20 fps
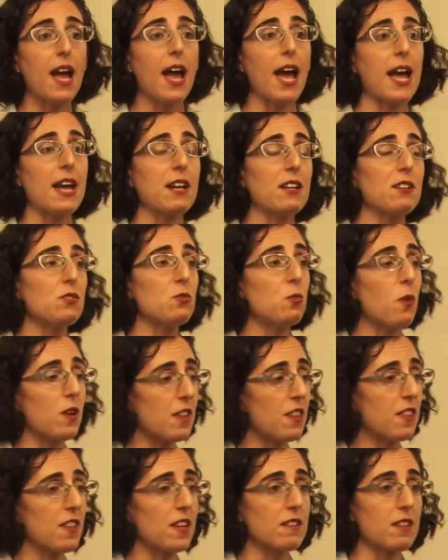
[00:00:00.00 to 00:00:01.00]
And one
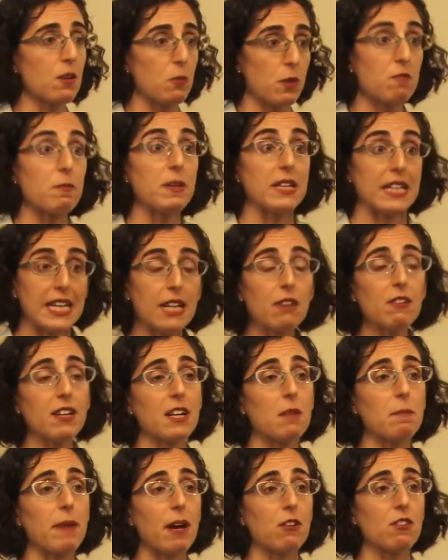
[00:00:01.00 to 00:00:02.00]
of the things that we've been
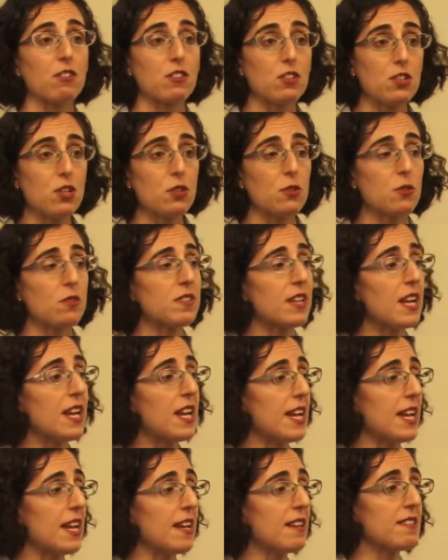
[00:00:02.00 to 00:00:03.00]
hearing about in the news
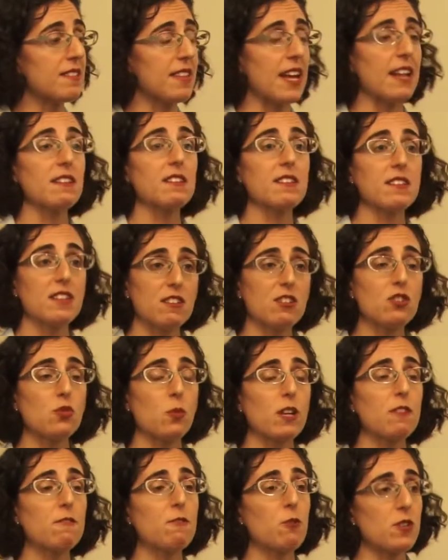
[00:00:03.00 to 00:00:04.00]
is that since
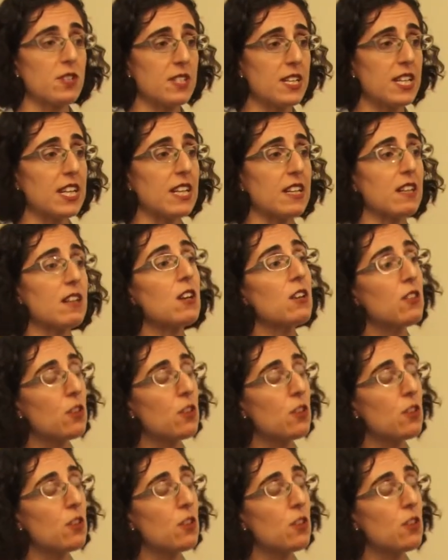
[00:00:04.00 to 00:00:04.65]
2014,